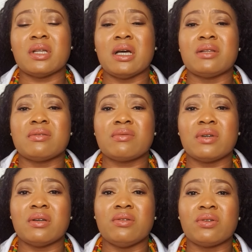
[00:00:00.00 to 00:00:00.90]

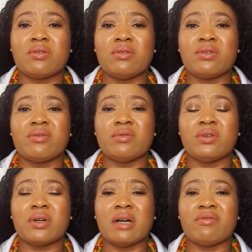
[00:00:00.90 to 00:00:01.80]
And
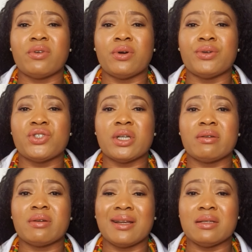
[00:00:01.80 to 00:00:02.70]
look out for gel
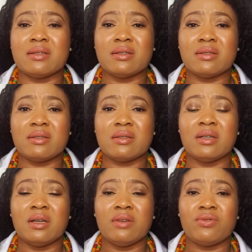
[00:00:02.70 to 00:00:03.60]
cleansers.
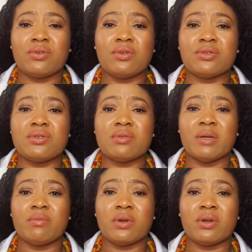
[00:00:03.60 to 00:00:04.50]
If you go to my
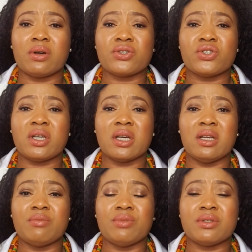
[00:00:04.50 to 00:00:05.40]
blog,
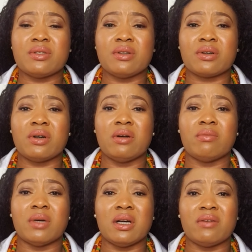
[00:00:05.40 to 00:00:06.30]

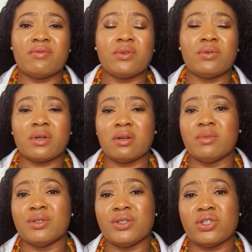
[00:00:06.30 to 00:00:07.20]
chikelebeauty.com, I have a few
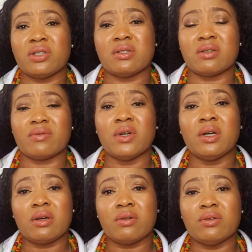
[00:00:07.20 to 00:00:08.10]
recommendations of
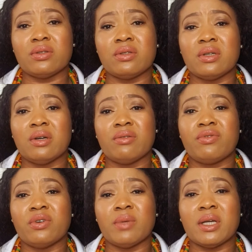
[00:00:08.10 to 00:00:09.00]
good
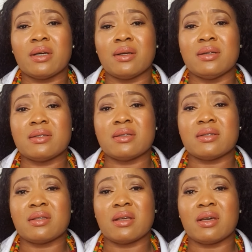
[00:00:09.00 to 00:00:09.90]
foaming
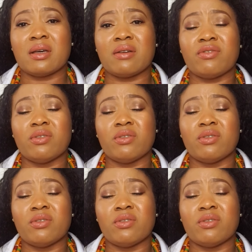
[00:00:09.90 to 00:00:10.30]
cleansers there.